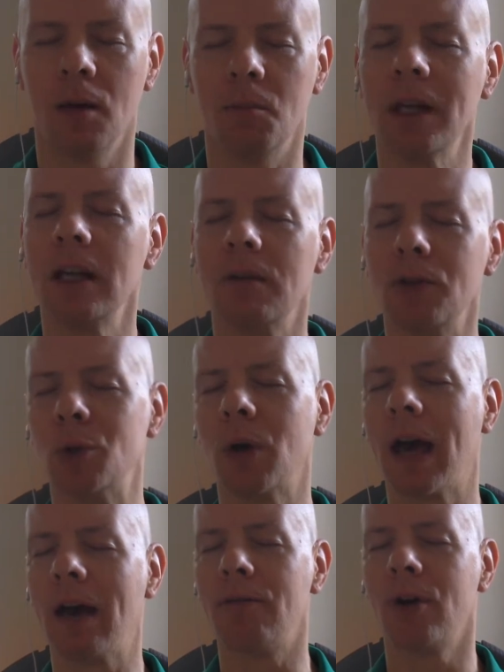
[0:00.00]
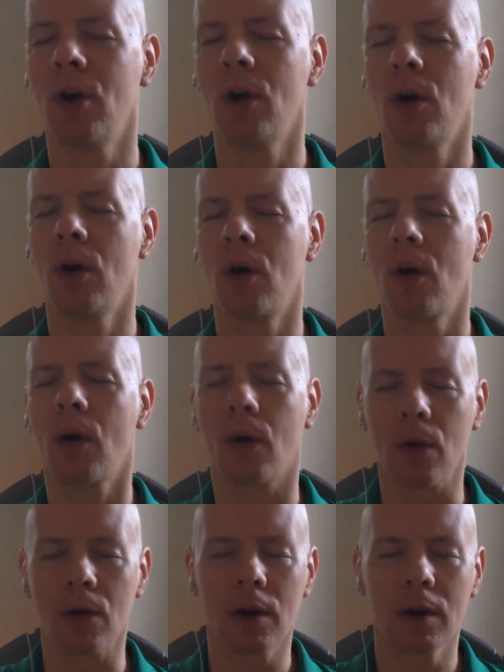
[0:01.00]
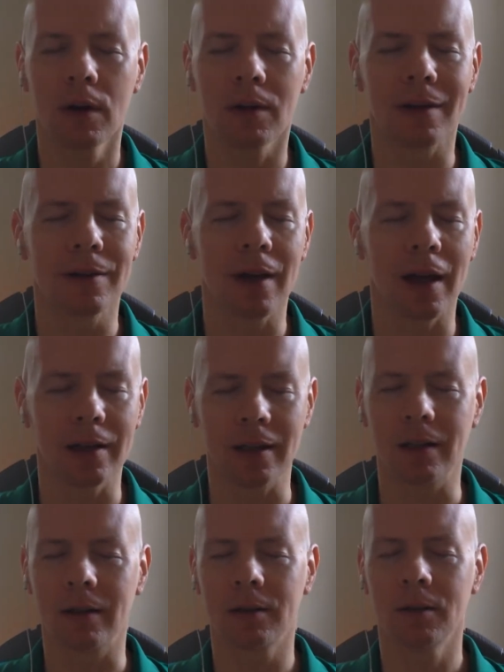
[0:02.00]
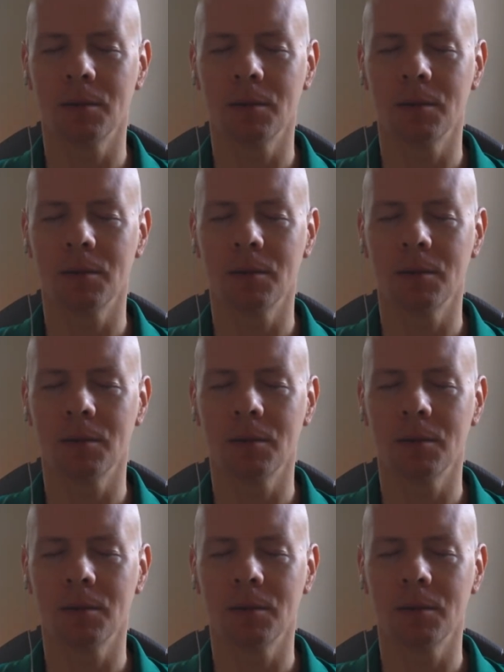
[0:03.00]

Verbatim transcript: Many of you have heard this idea